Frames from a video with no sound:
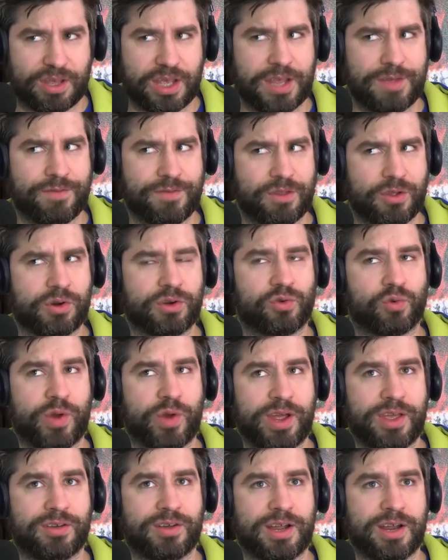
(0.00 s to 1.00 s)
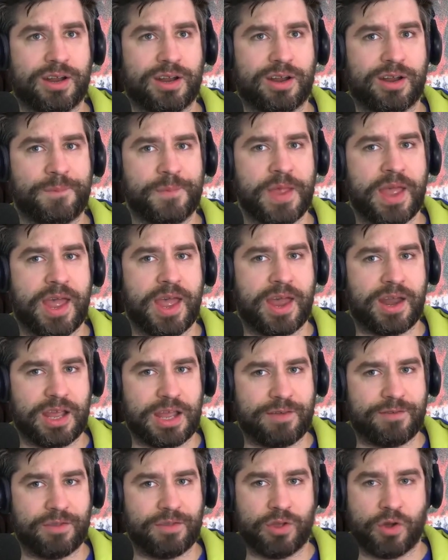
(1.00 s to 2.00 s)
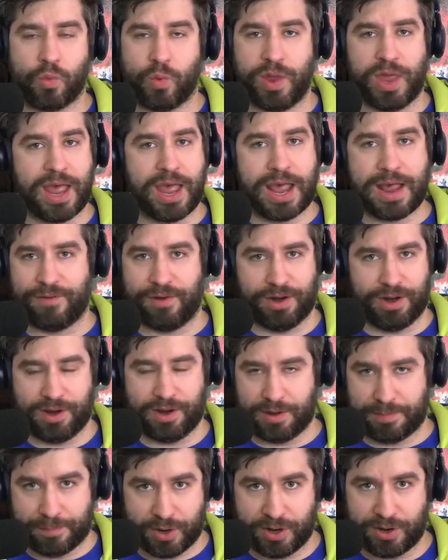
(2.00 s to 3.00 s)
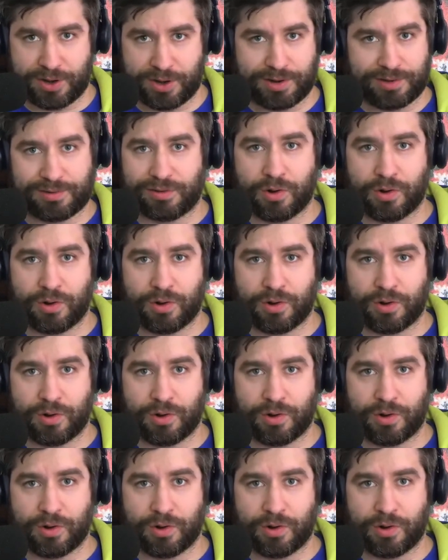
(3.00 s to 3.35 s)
even though it's regulated and even though we have it in abundance.